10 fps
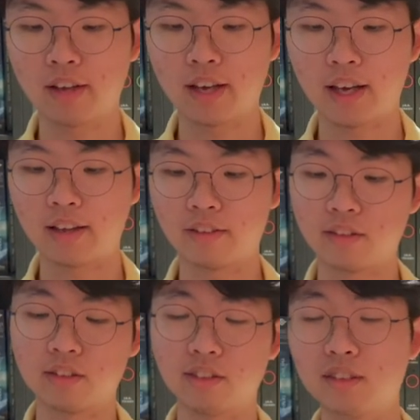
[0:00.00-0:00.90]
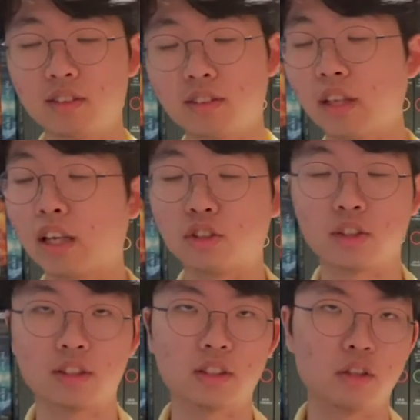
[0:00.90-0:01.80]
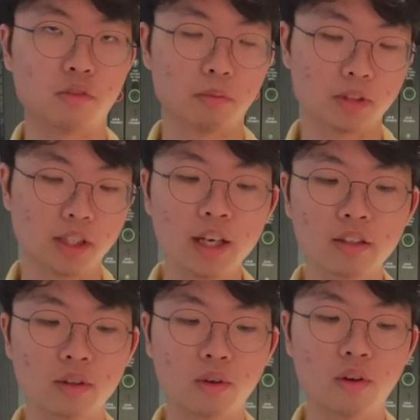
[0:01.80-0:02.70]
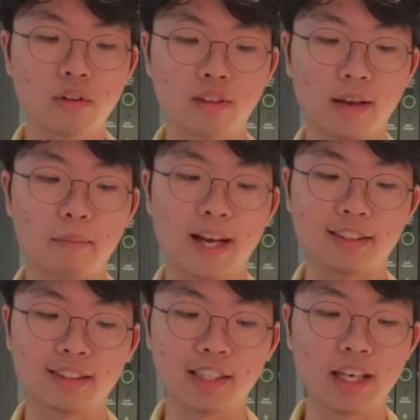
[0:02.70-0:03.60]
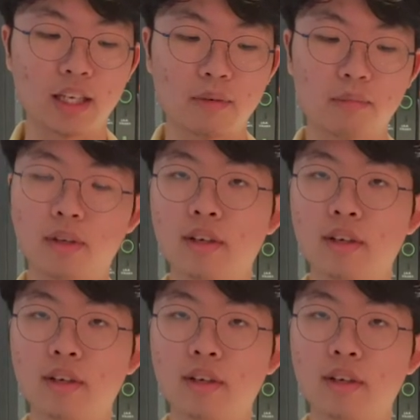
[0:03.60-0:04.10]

And as you can tell from the title, that man's name